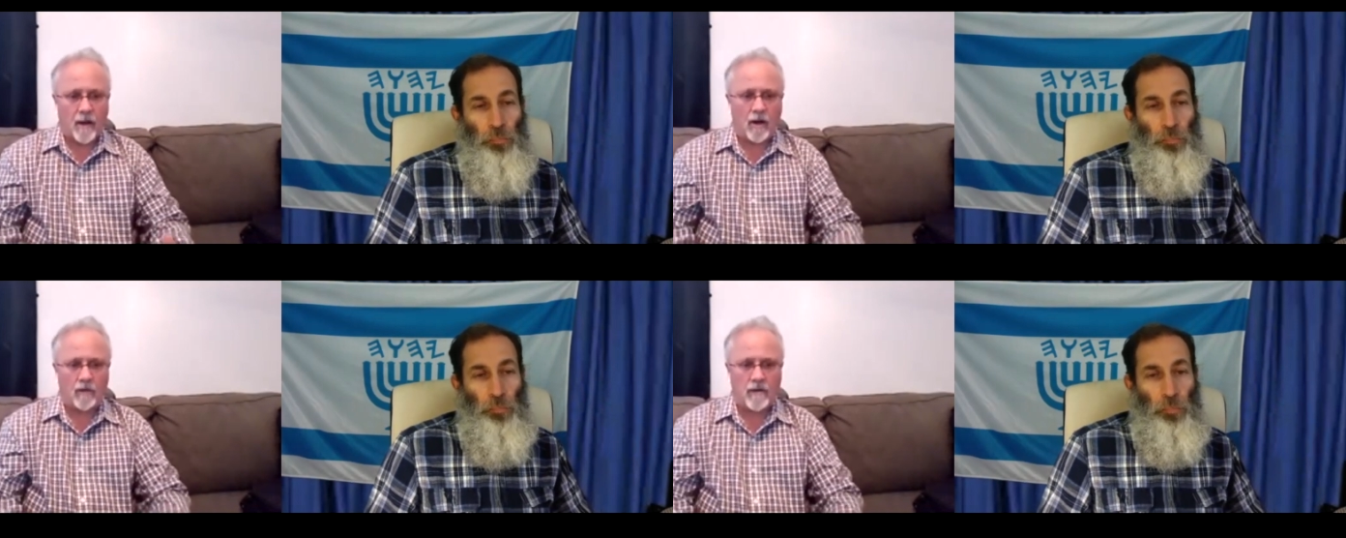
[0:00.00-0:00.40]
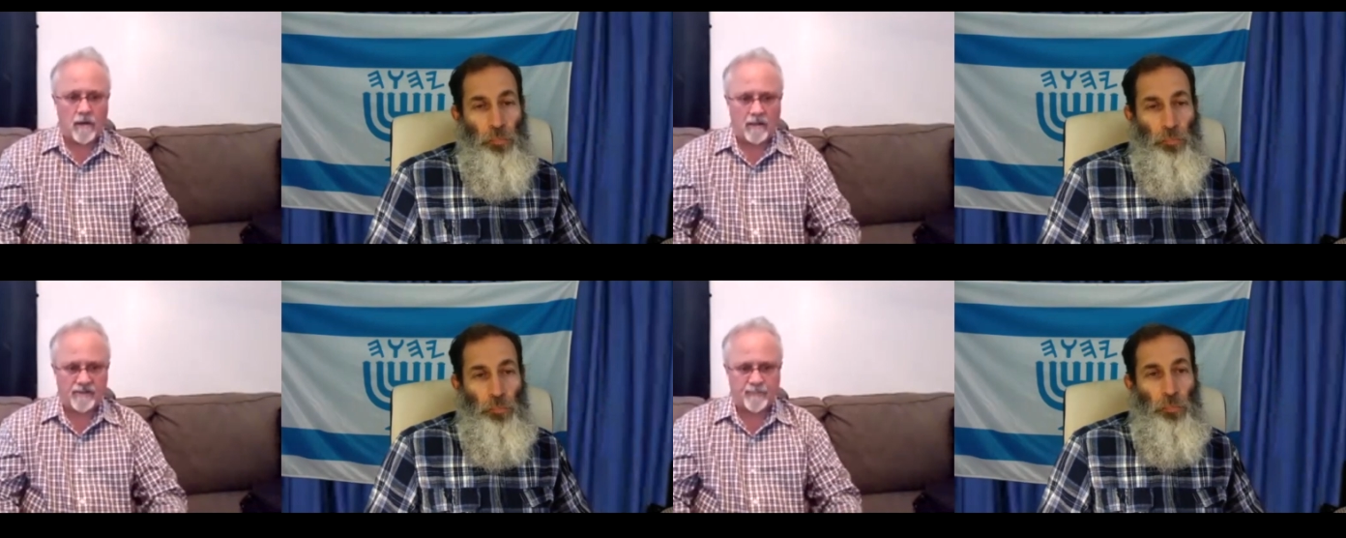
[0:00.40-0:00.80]
Speaker 1: all
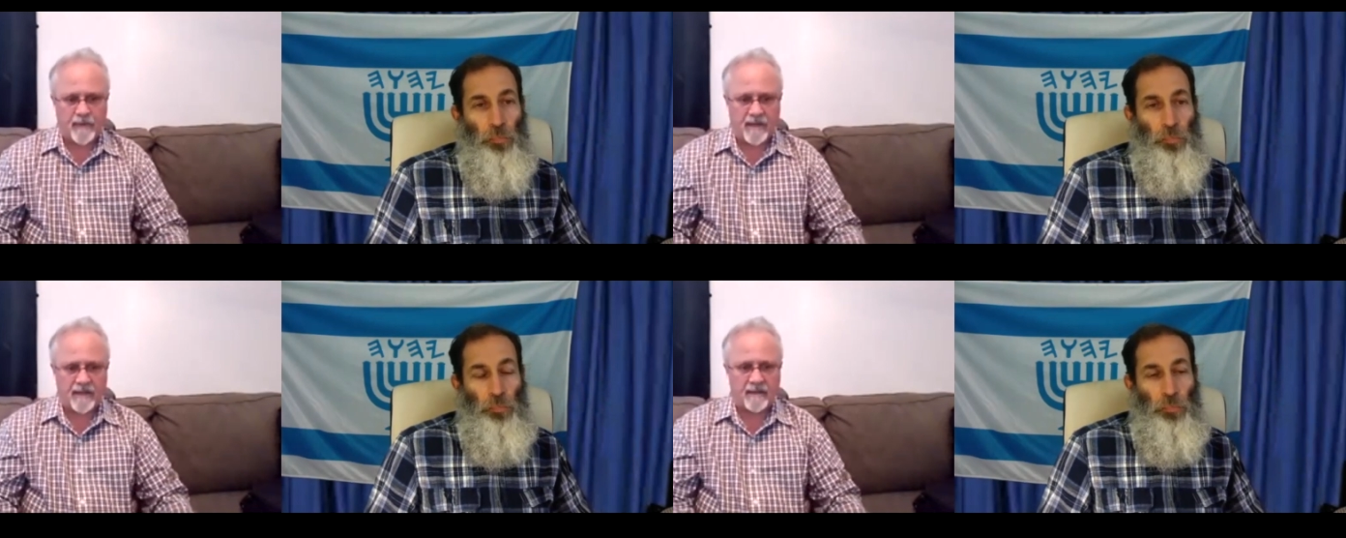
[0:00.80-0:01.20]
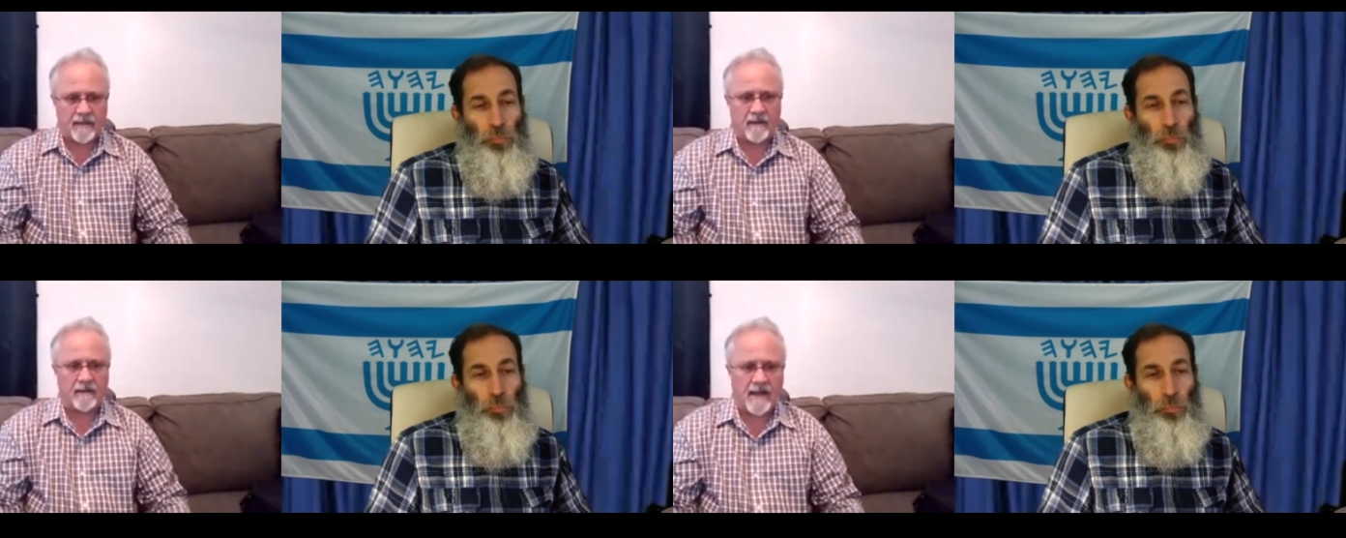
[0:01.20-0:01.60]
caused by
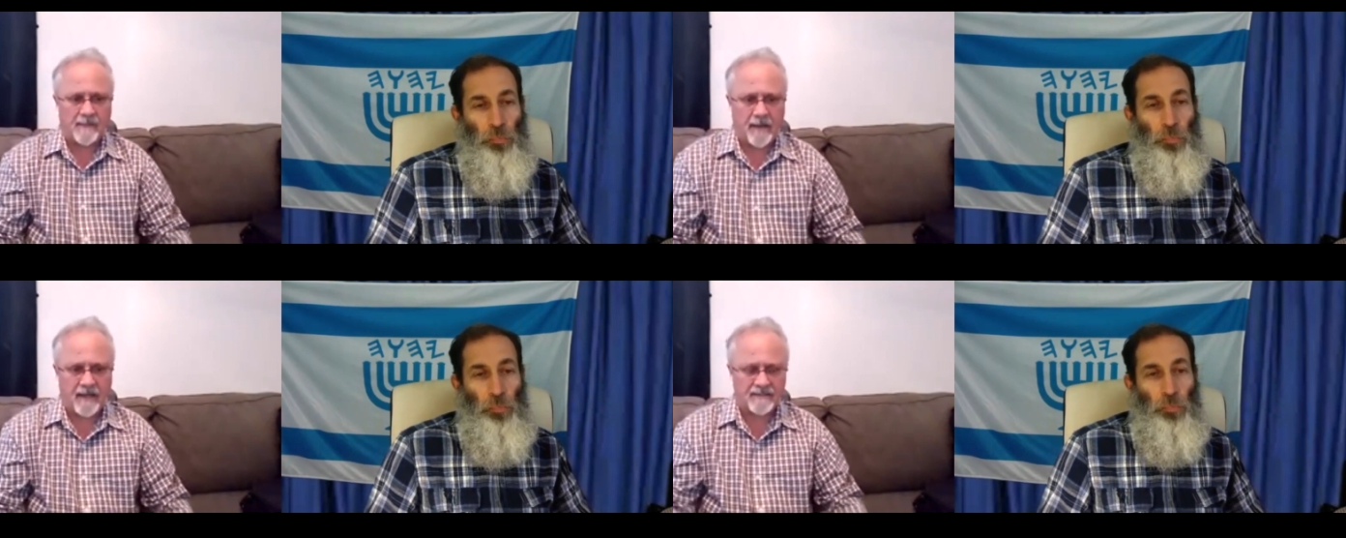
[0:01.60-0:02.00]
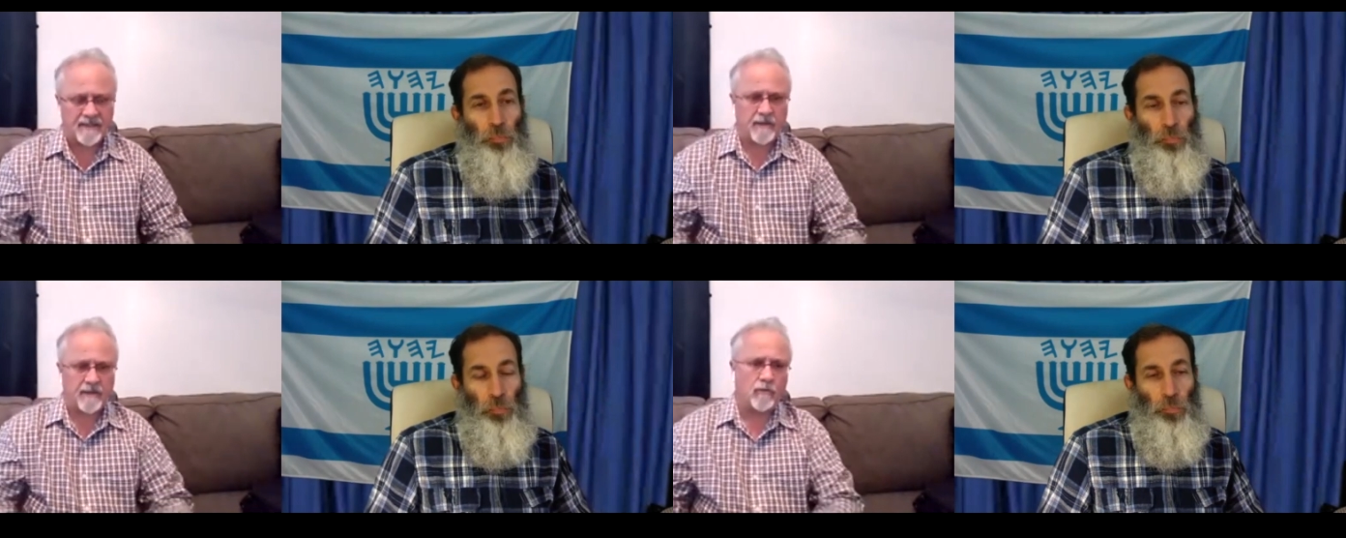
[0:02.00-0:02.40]
uh,
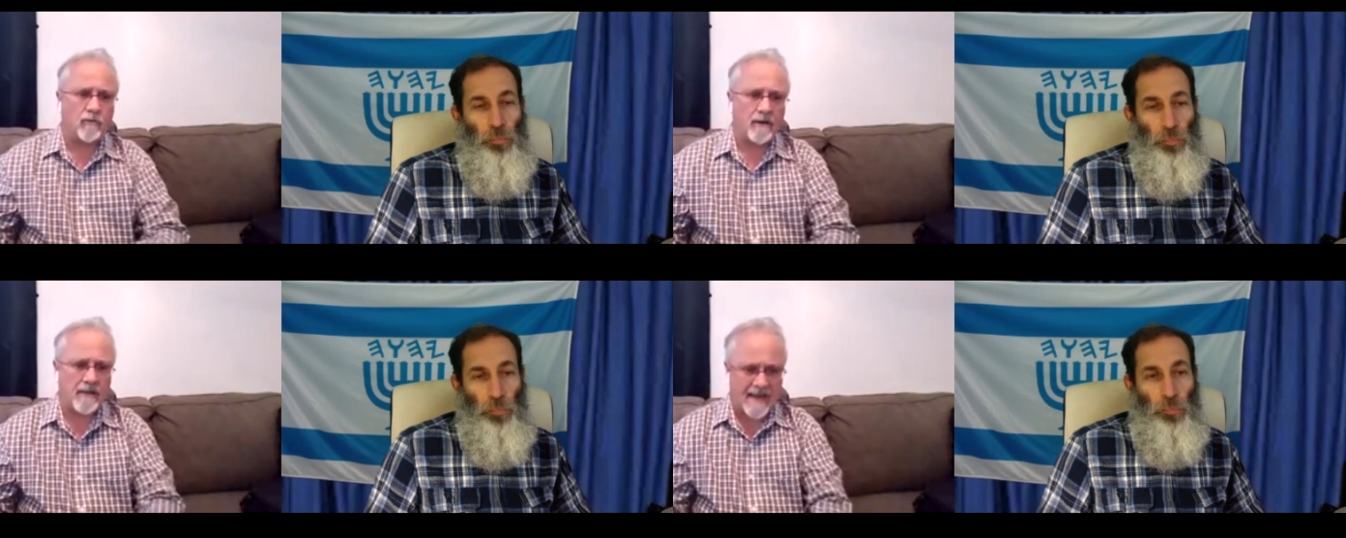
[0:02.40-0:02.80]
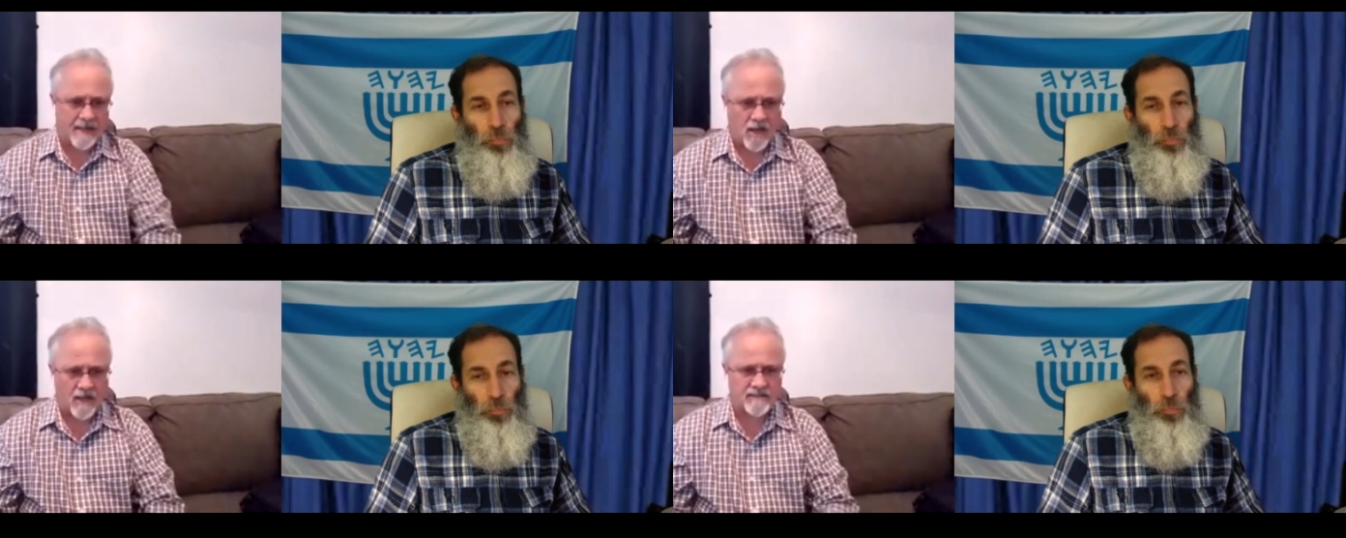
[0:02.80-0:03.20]
hypoxia or
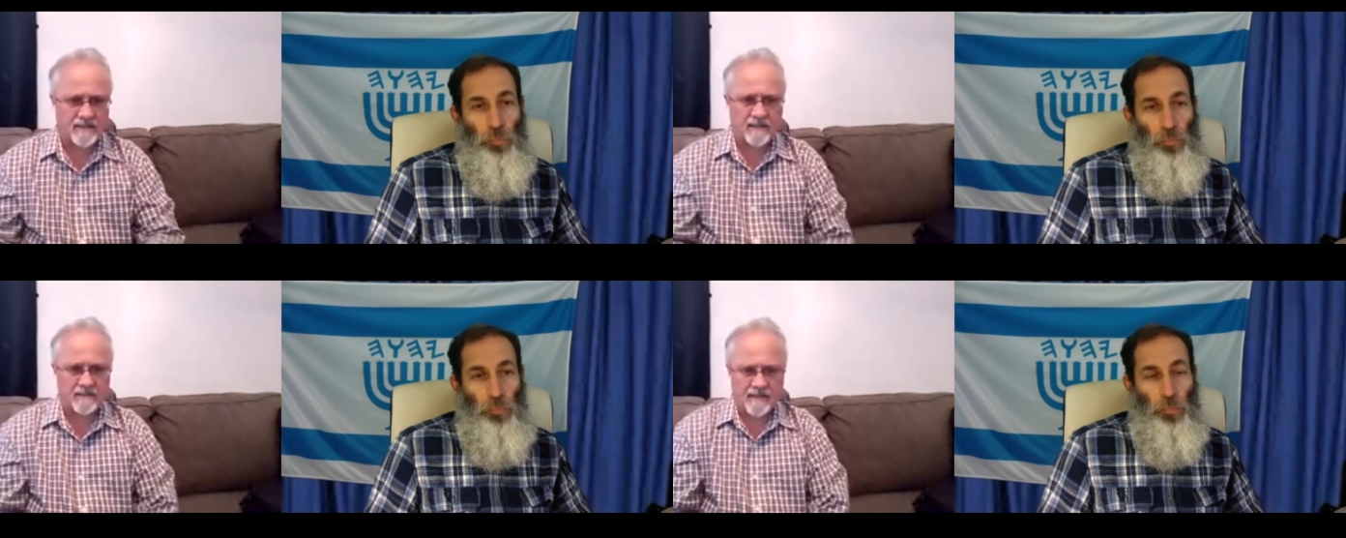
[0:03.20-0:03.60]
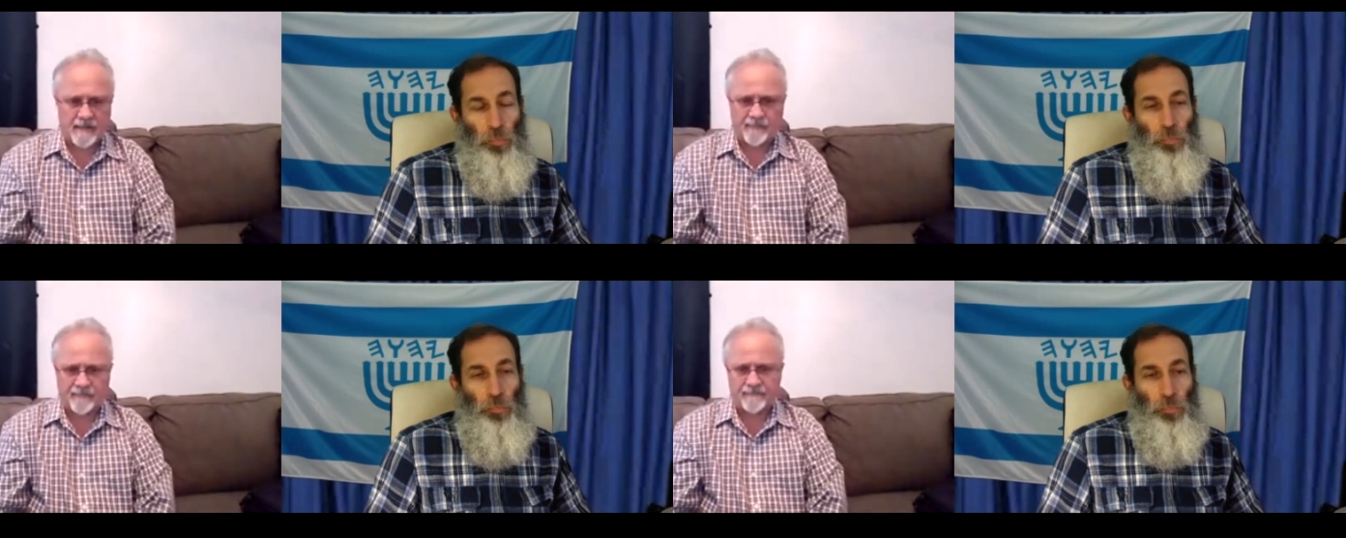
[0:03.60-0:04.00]
an anoxic
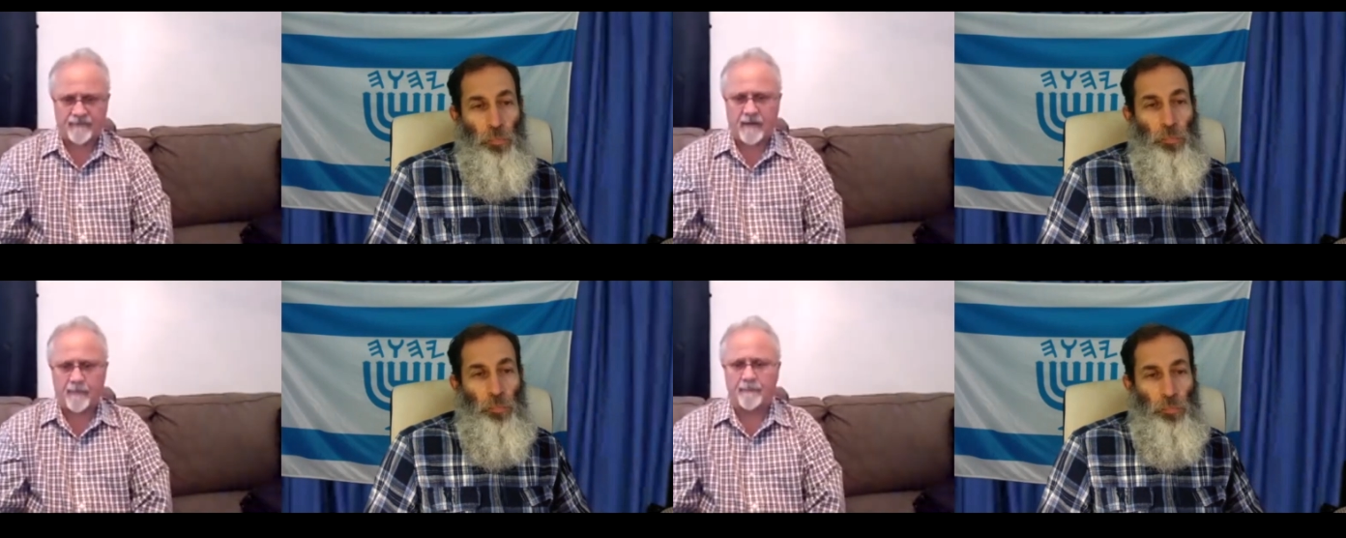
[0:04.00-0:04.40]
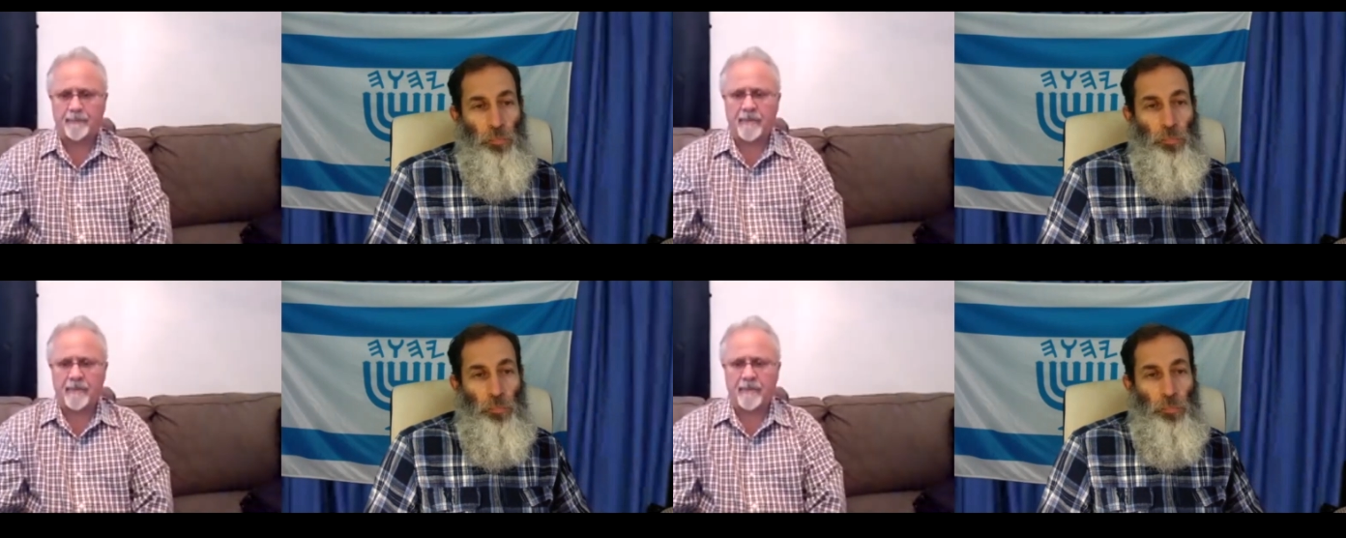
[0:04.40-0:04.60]
type of environment.